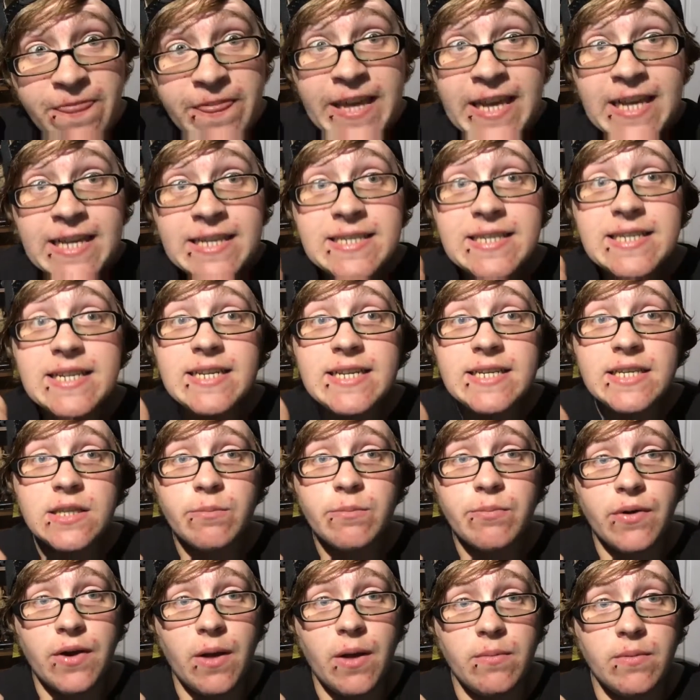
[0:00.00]
This is
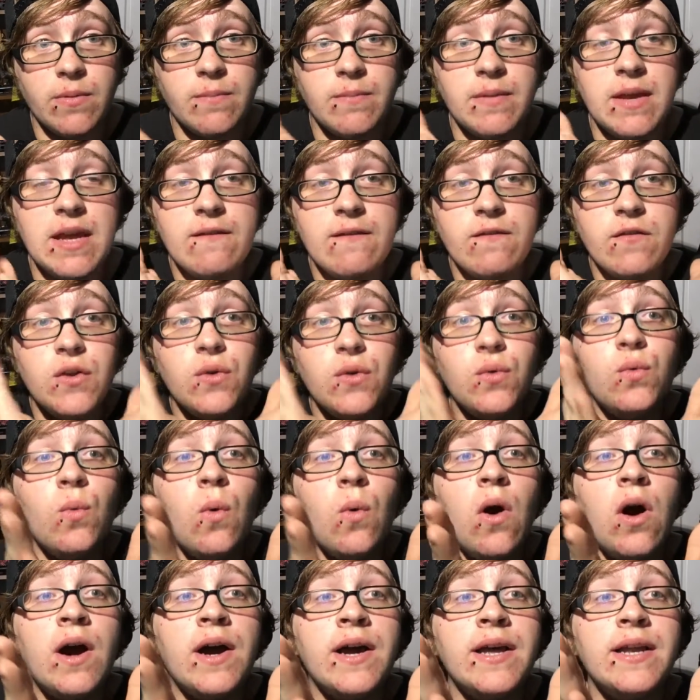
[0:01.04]
the problem. If you
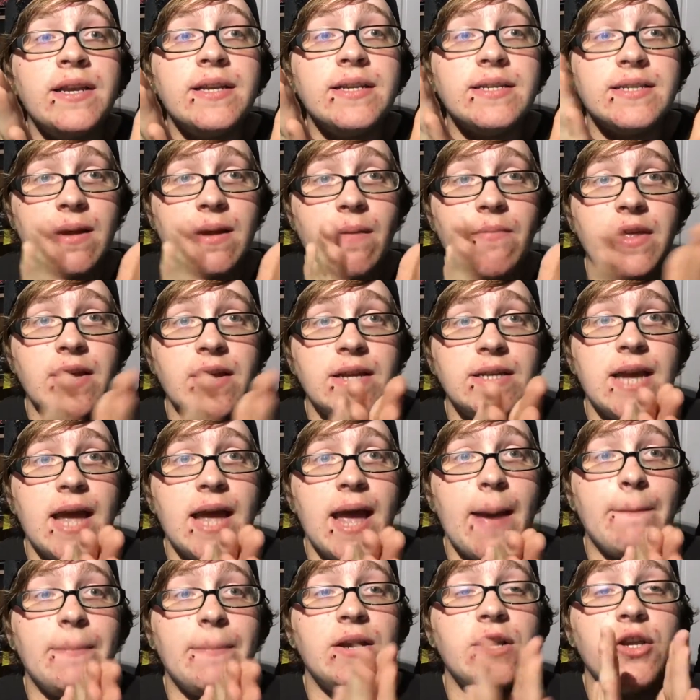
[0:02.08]
want something to
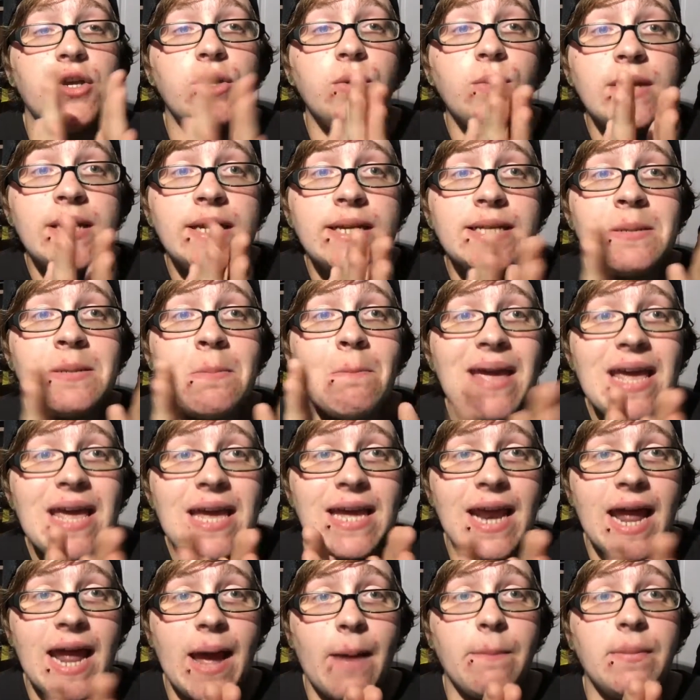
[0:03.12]
happen, you need to
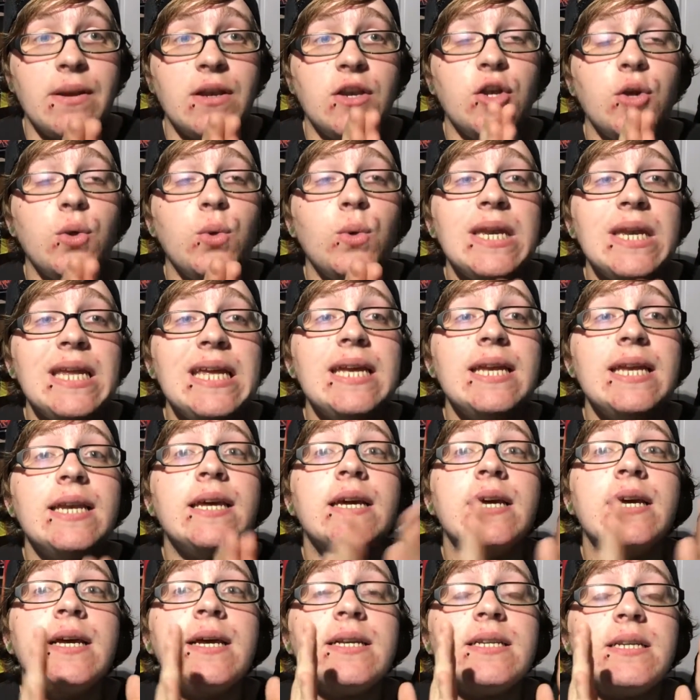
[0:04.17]
make it happen. You
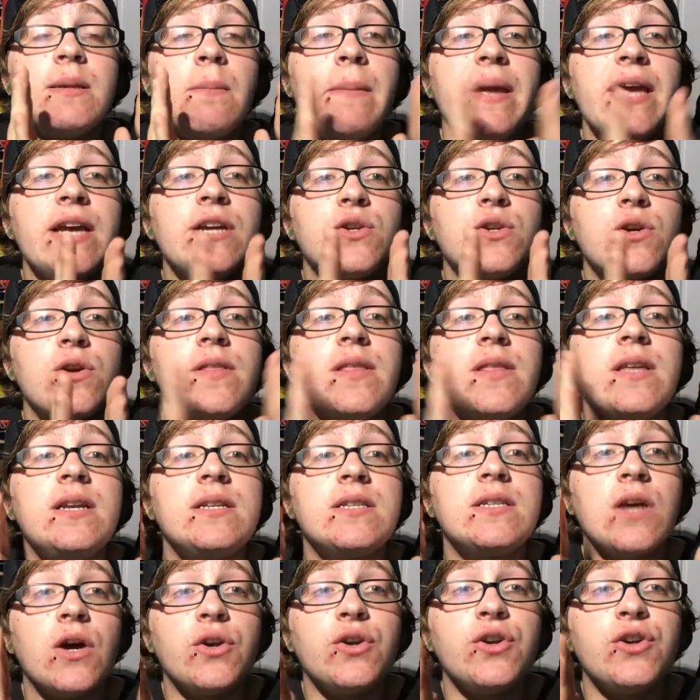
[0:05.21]
need to make sure
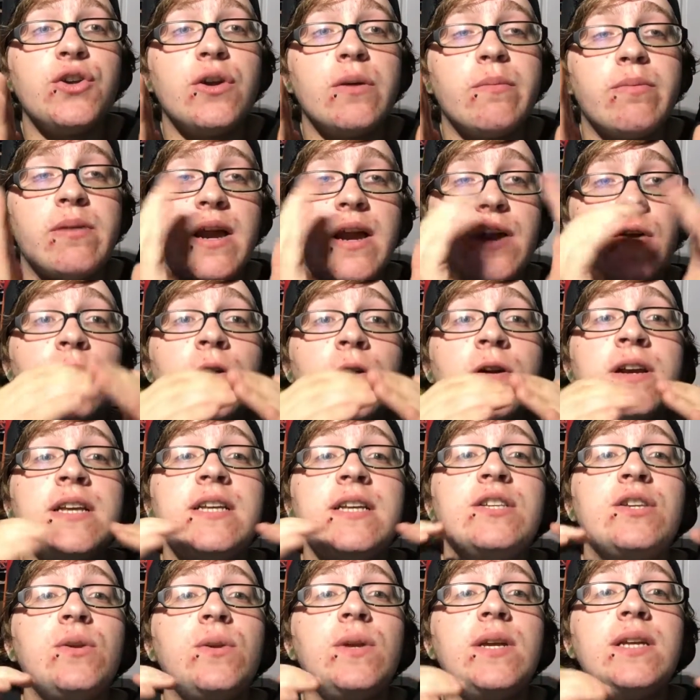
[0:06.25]
that it's under your
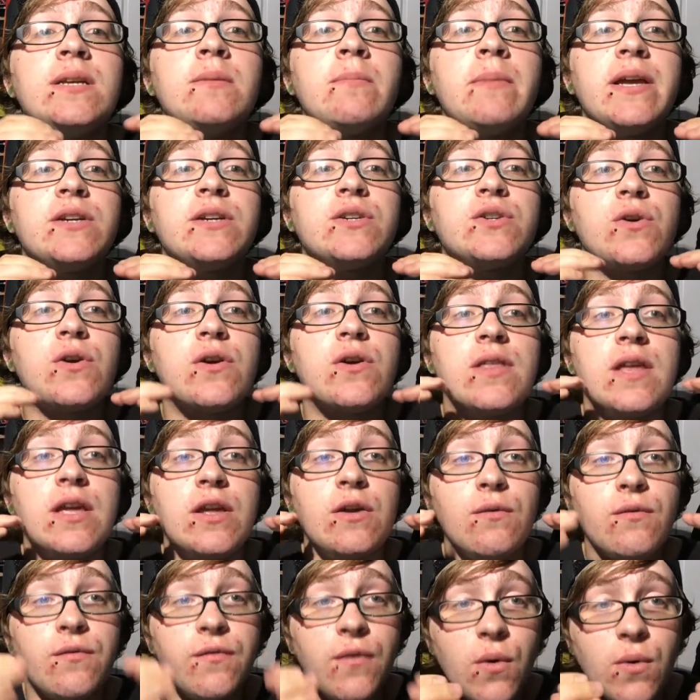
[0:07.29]
priorities. You need to make sure
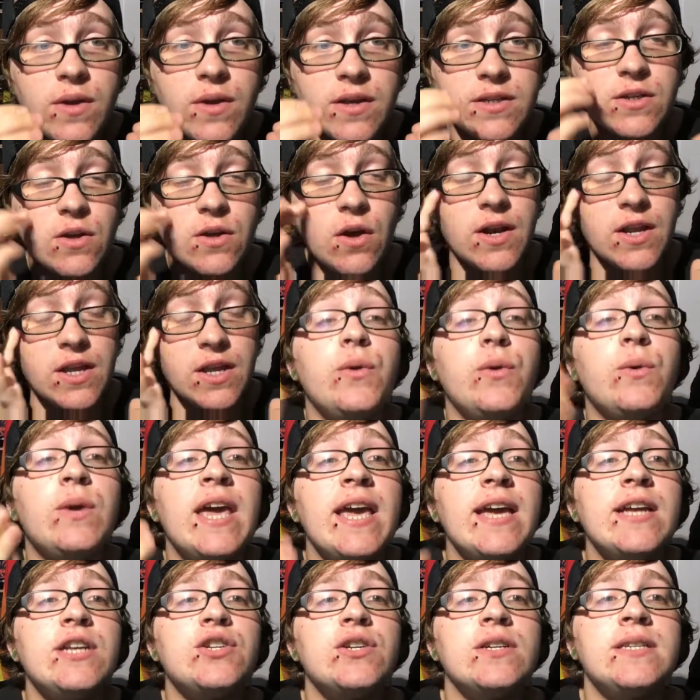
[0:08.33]
that you focus it. You
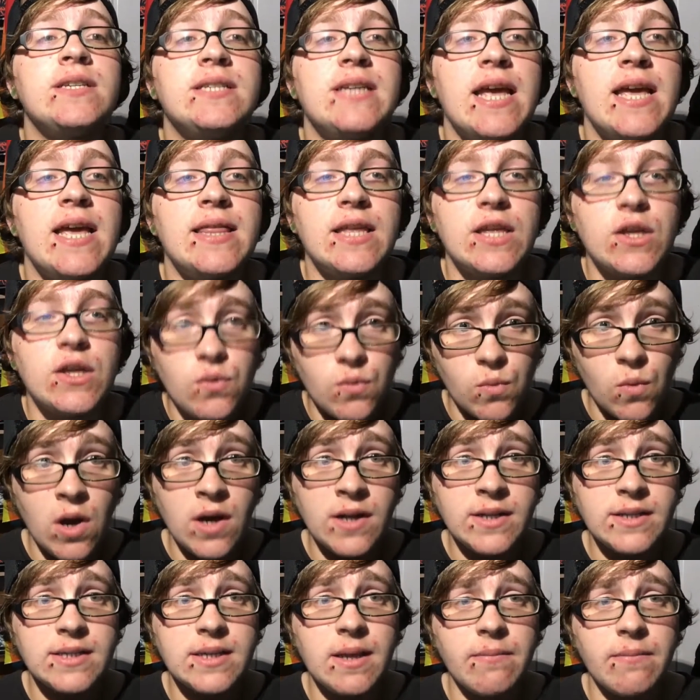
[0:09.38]
can't just say that you
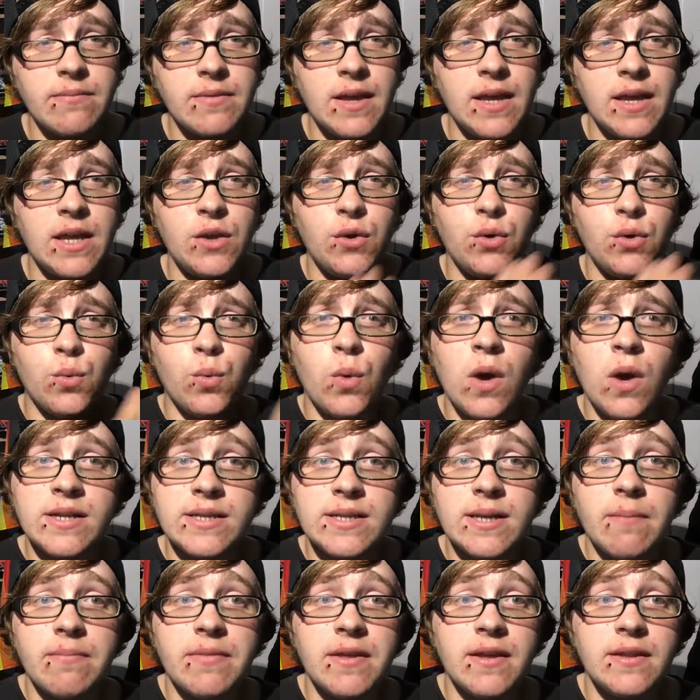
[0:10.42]
want something
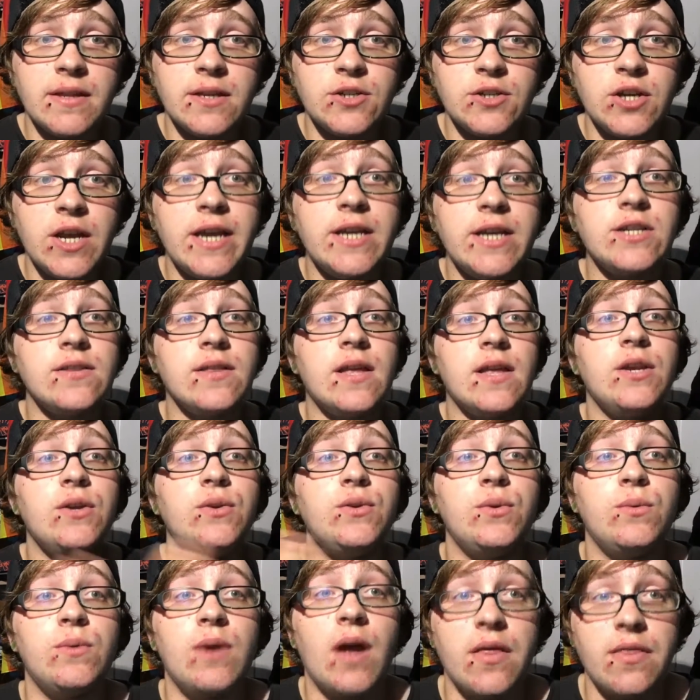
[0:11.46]
to change, and then
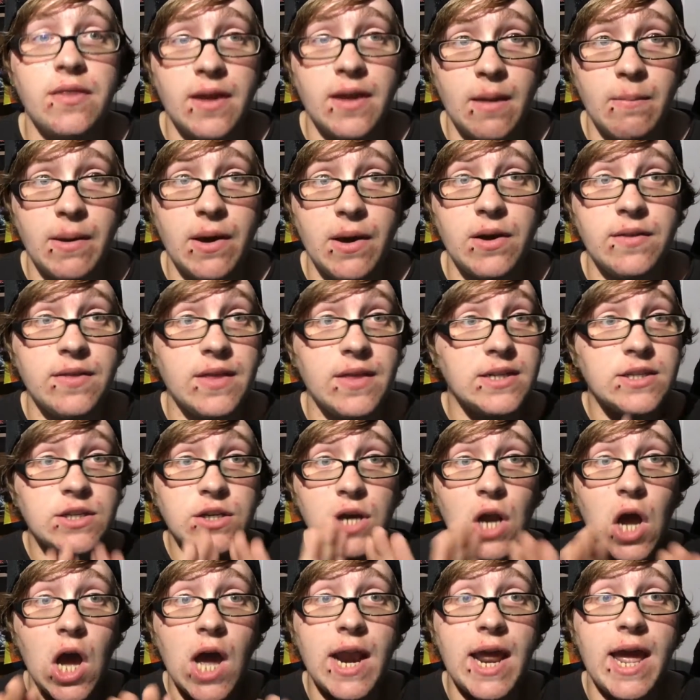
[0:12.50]
you do nothing about it.
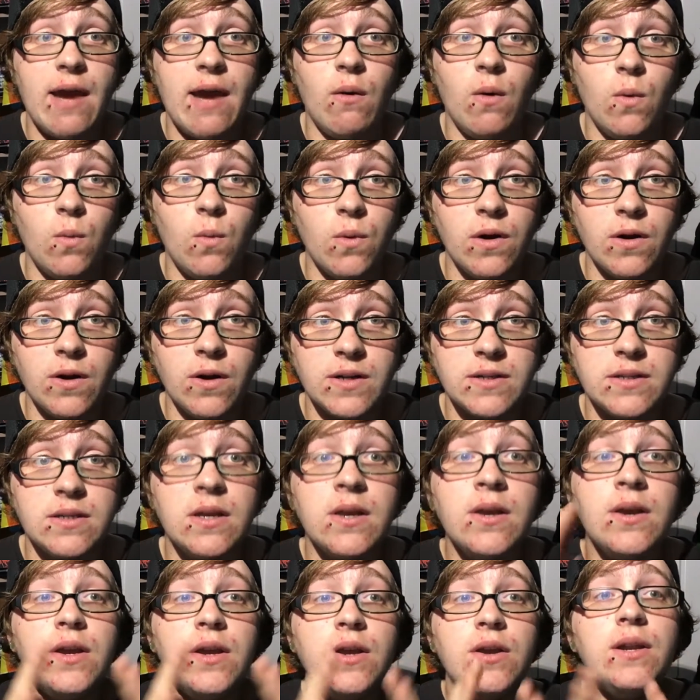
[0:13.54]
That's not how it
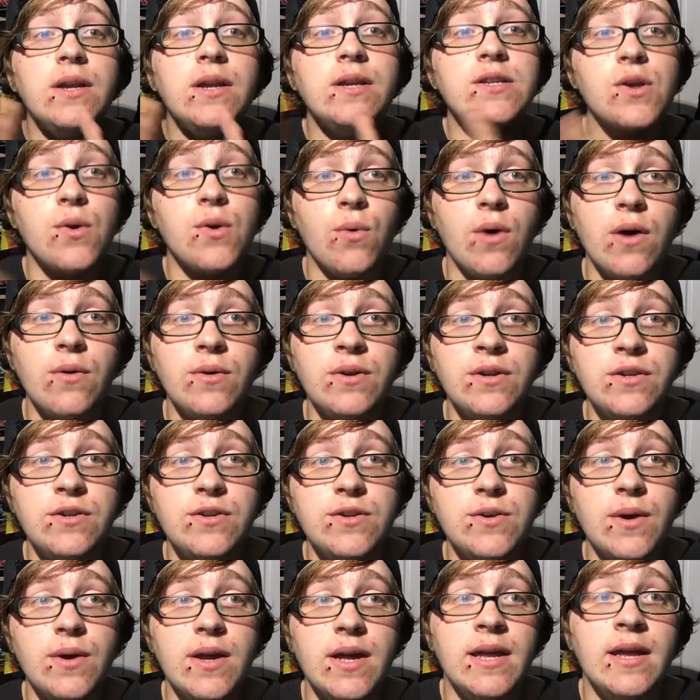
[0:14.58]
works. You need to go out
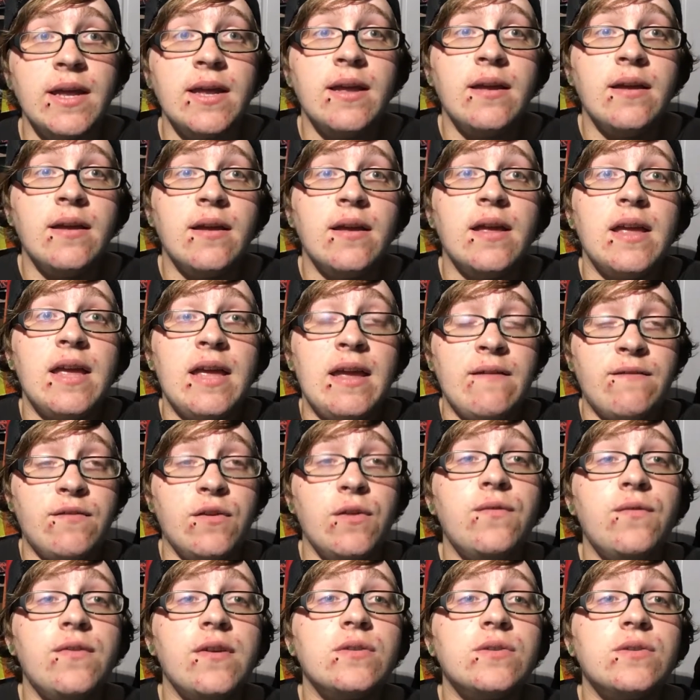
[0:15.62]
and do it.
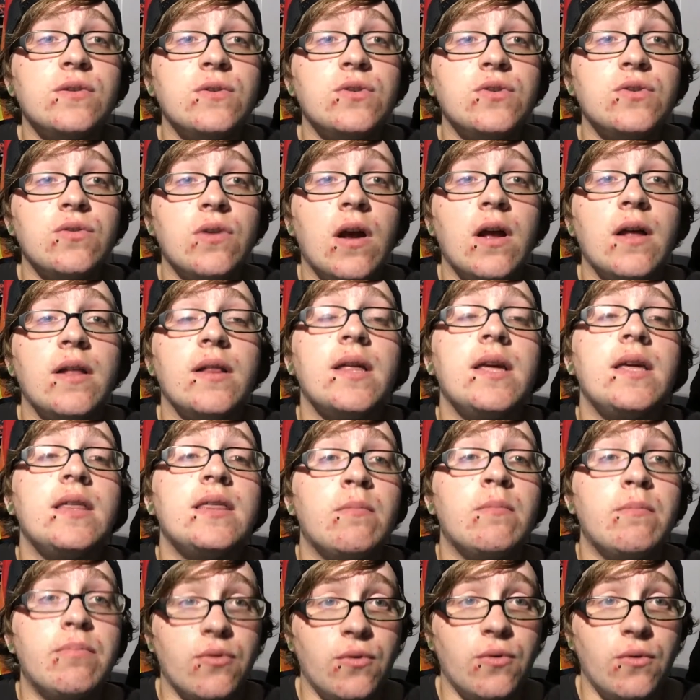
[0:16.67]
If you feel so strongly,
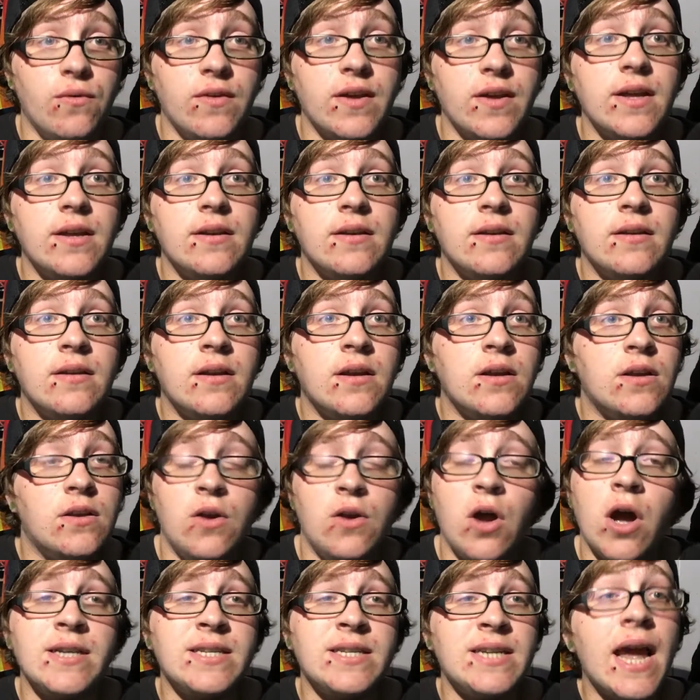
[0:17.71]
then prove it.
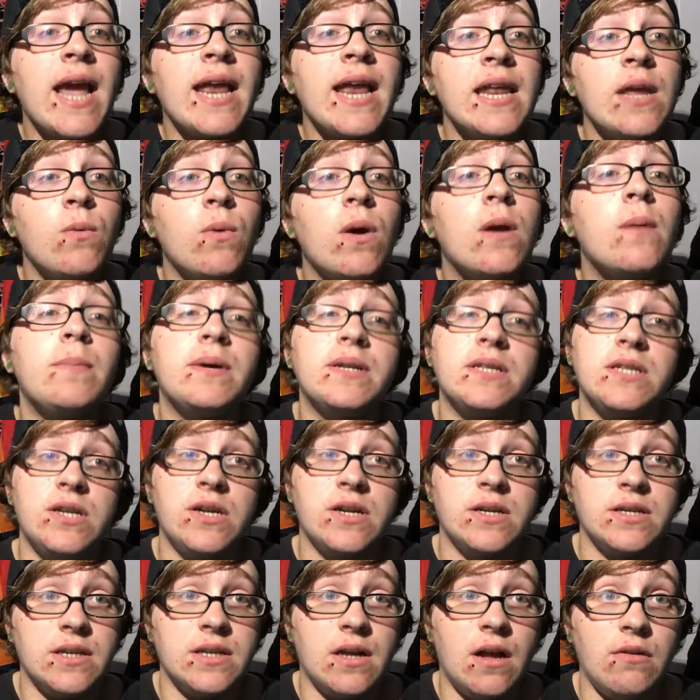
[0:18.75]
Not to anyone, but
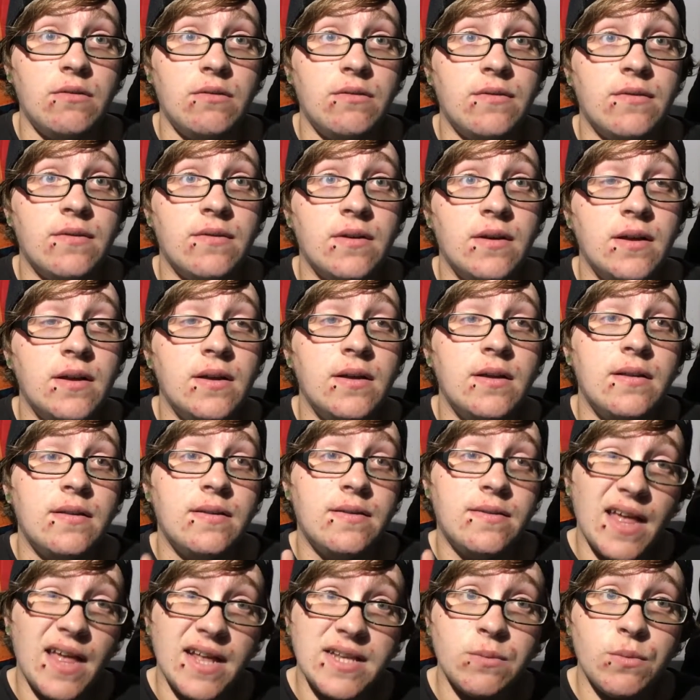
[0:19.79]
to yourself.
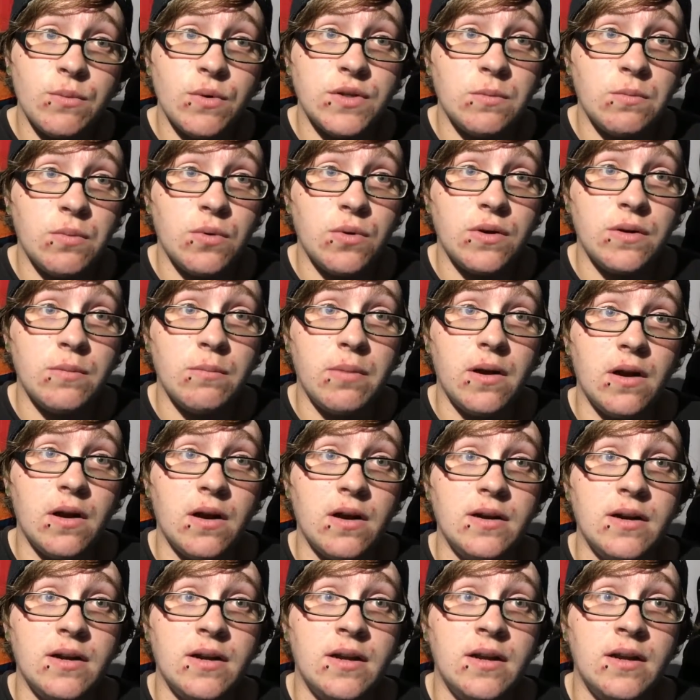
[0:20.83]
That's the most important
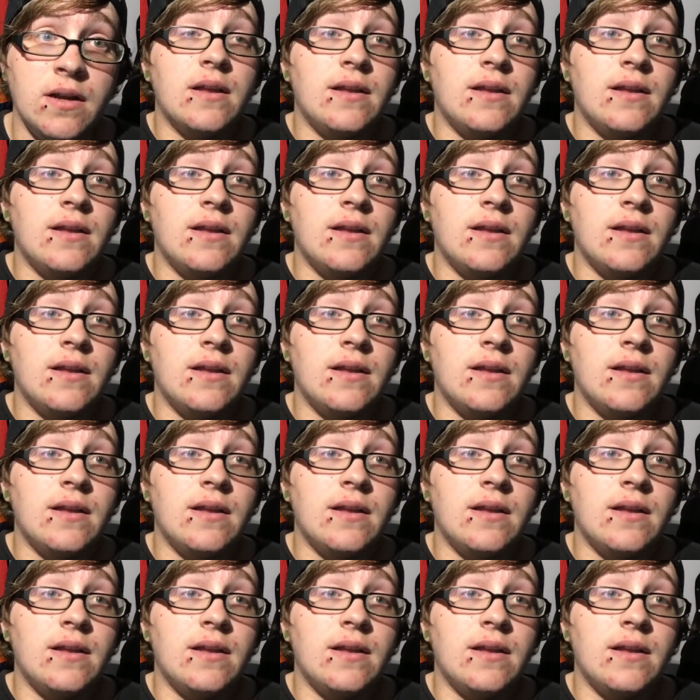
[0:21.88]
part.